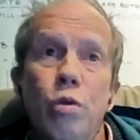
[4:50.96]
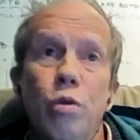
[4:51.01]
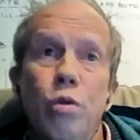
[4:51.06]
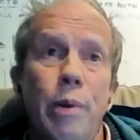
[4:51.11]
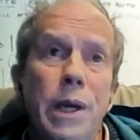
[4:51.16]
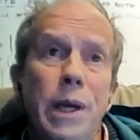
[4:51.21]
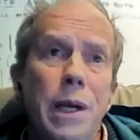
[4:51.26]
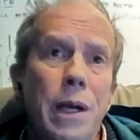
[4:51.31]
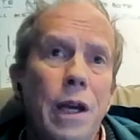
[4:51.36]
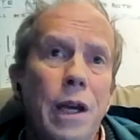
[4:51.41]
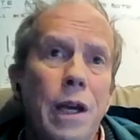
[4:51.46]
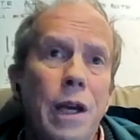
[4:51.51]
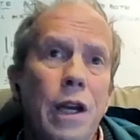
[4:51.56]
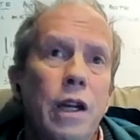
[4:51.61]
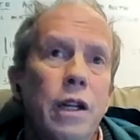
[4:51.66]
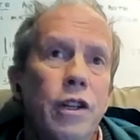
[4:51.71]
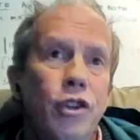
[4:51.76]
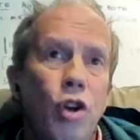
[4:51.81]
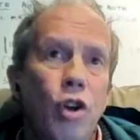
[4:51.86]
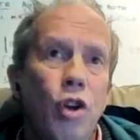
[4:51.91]
should be
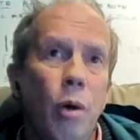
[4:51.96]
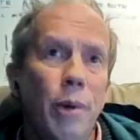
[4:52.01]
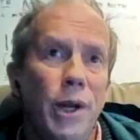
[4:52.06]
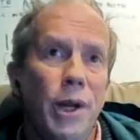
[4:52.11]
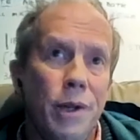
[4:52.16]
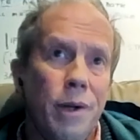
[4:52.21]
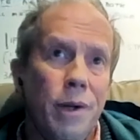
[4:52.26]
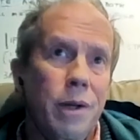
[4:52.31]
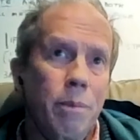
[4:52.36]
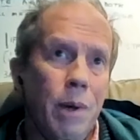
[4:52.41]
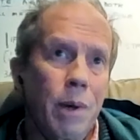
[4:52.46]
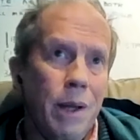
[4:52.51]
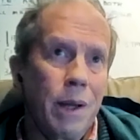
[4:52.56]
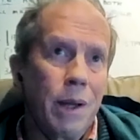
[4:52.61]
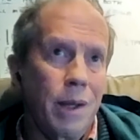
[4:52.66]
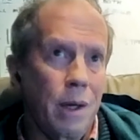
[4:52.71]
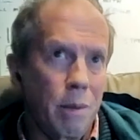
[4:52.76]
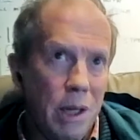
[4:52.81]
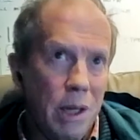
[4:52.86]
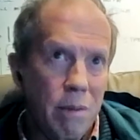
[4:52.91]
dominant. And
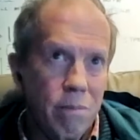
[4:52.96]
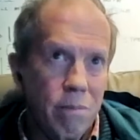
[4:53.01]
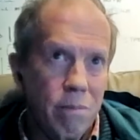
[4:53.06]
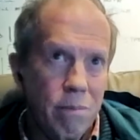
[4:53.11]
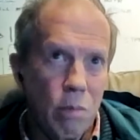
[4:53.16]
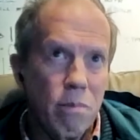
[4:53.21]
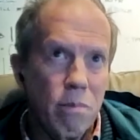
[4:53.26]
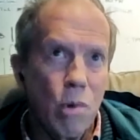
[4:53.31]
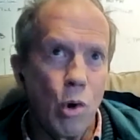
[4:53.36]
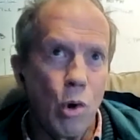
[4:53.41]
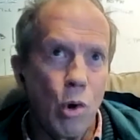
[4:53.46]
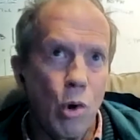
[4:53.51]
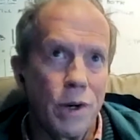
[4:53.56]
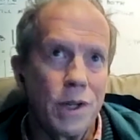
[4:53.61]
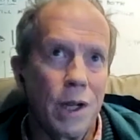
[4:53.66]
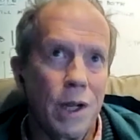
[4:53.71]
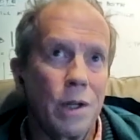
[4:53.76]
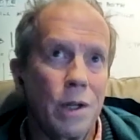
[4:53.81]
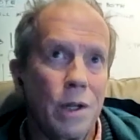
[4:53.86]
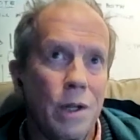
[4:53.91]
by that, I mean, you know,
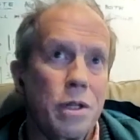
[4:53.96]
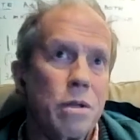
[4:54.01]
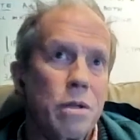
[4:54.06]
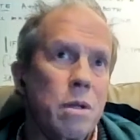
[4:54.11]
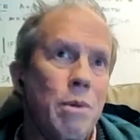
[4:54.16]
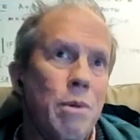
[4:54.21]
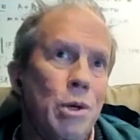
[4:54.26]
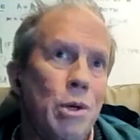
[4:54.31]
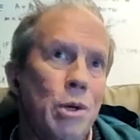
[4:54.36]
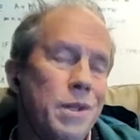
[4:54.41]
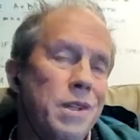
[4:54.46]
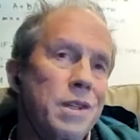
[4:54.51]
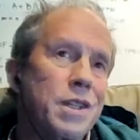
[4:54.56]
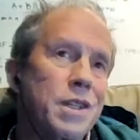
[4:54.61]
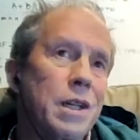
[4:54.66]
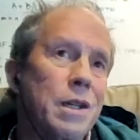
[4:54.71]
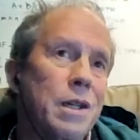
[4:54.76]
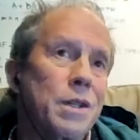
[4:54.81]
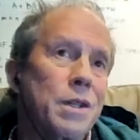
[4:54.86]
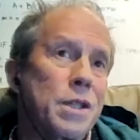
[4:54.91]
more intelligent, the most
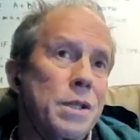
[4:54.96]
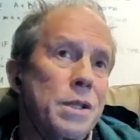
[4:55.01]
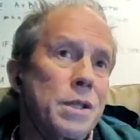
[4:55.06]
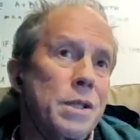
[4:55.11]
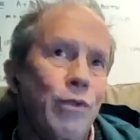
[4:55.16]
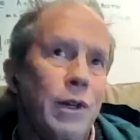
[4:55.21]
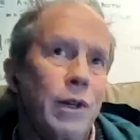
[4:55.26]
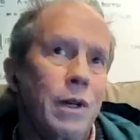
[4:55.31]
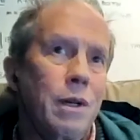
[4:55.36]
intelligent.